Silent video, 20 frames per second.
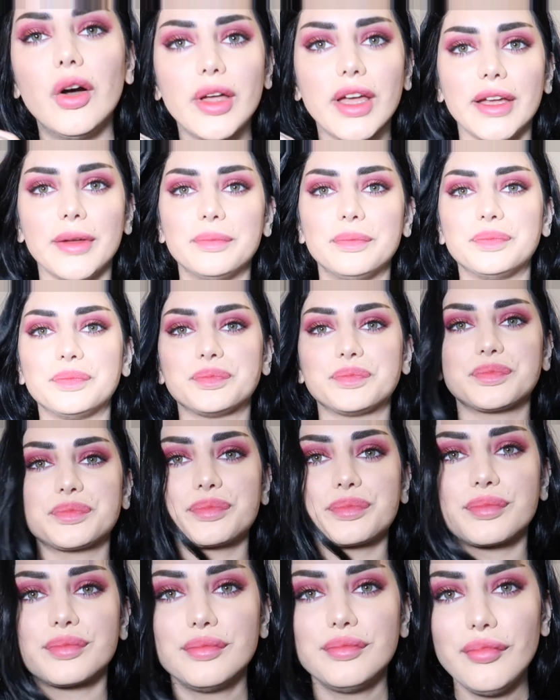Okay,
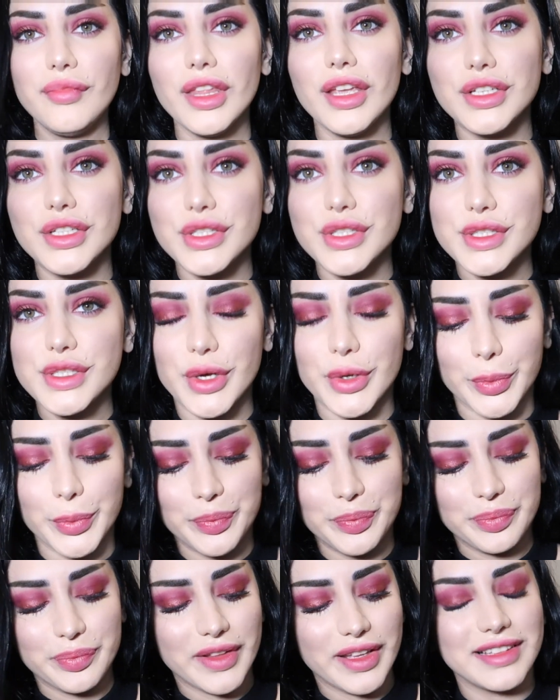so
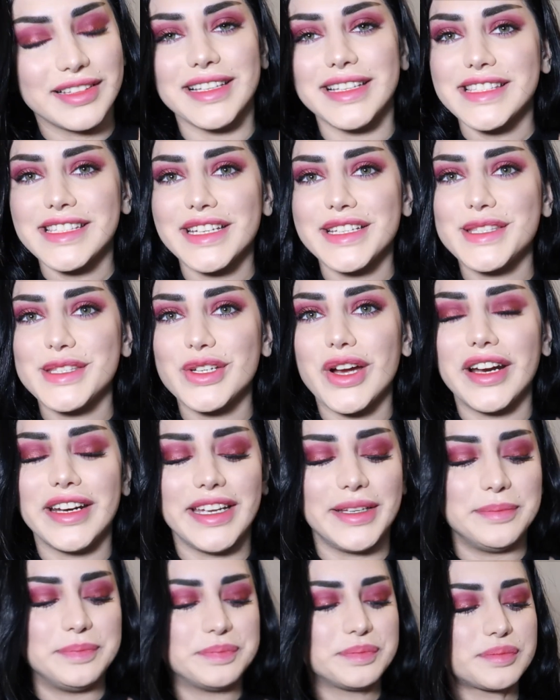let's get
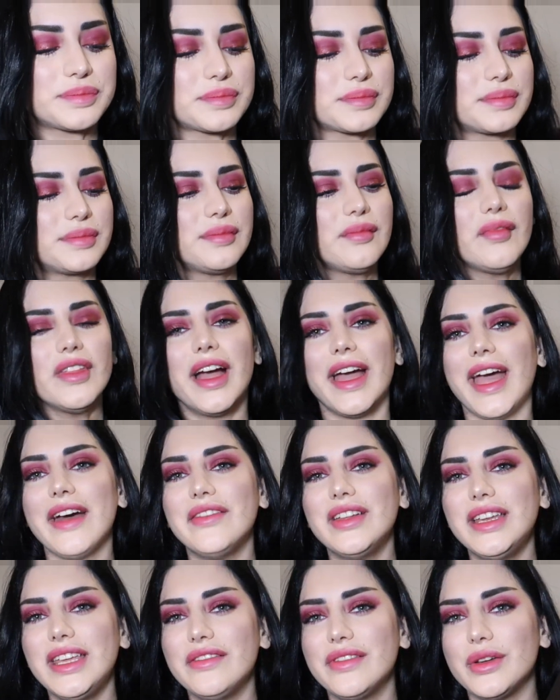started. I
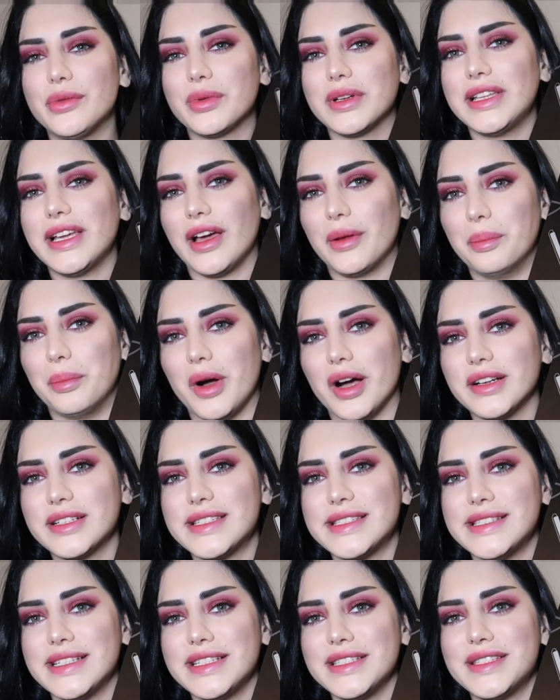haven't even really
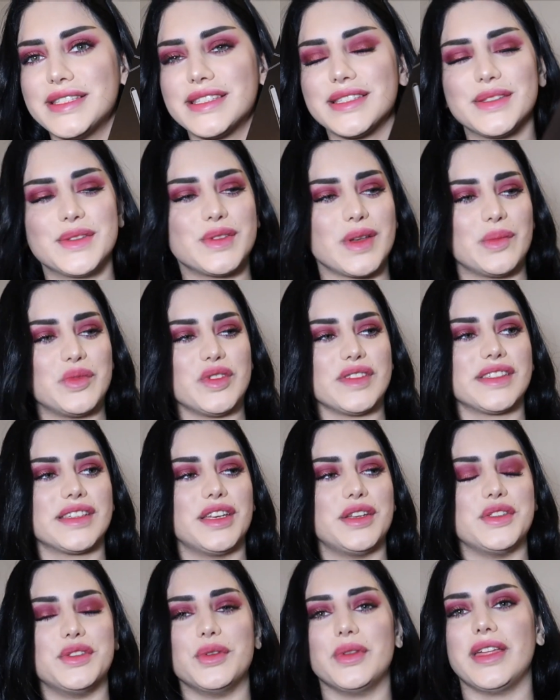unboxed this, so I'm just
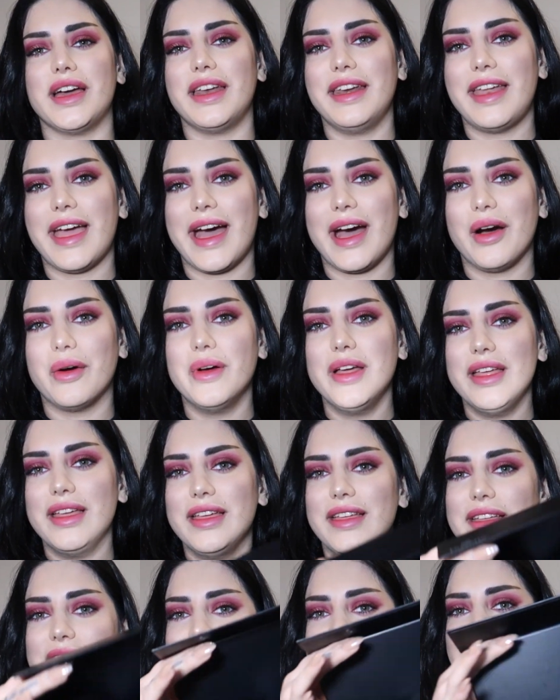gonna do that now.
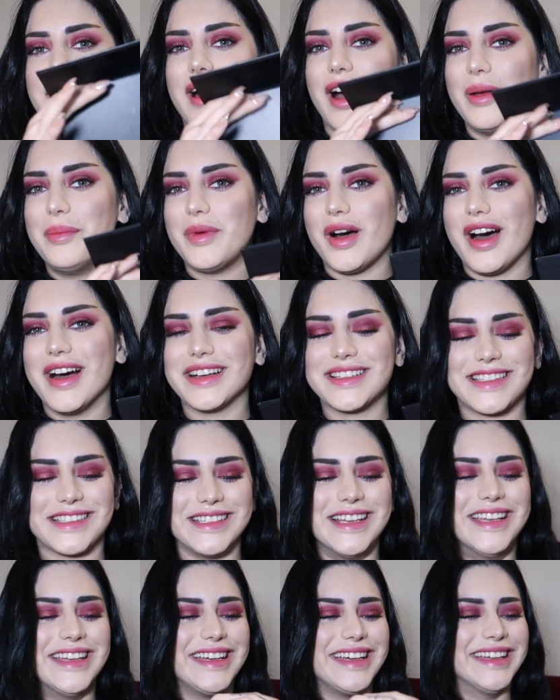Unbox.
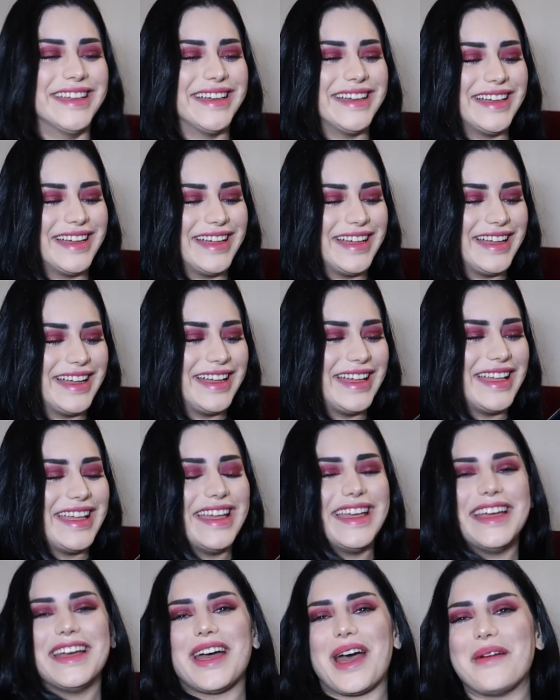
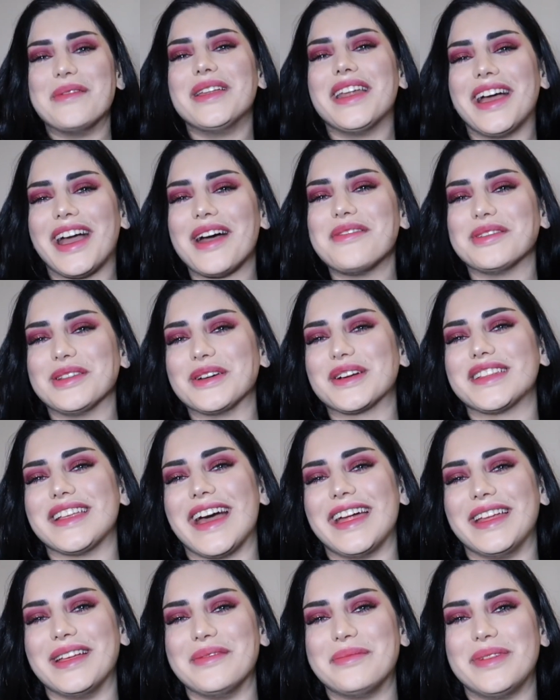I mean, I have looked
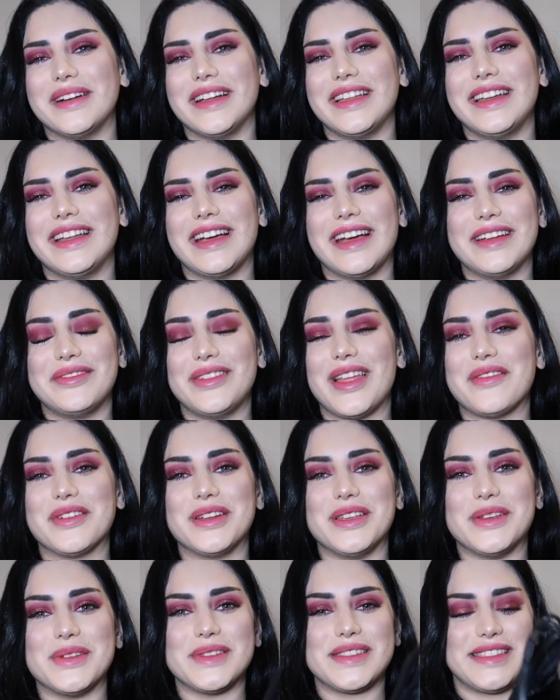at it, but never
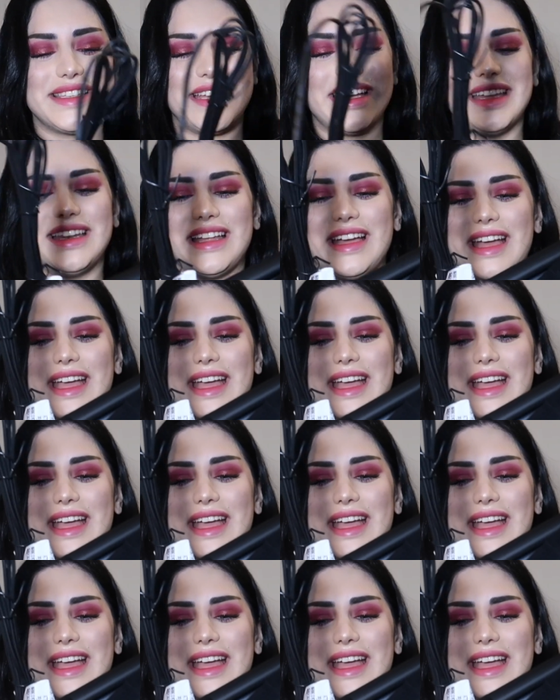used it.